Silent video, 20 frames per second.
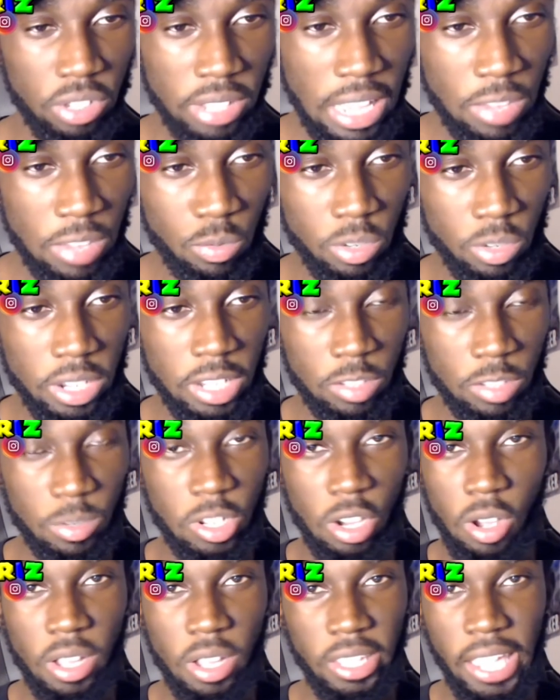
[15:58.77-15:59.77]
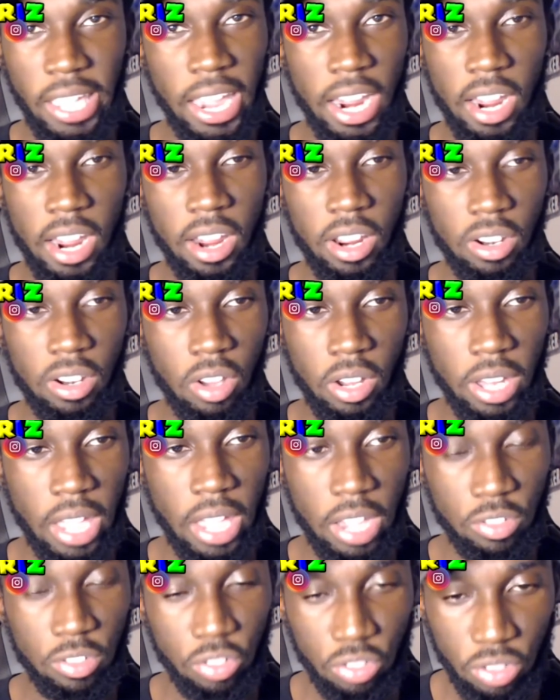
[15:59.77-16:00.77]
That's when niggas be calling carrying and all that
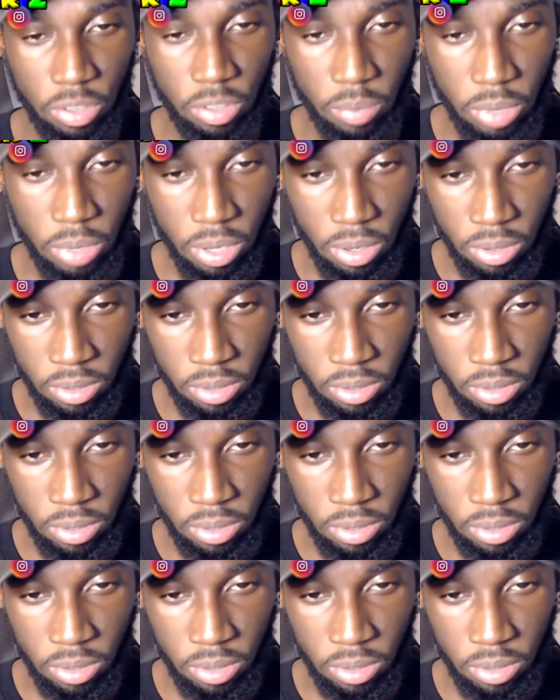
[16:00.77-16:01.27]
extra shit, bro.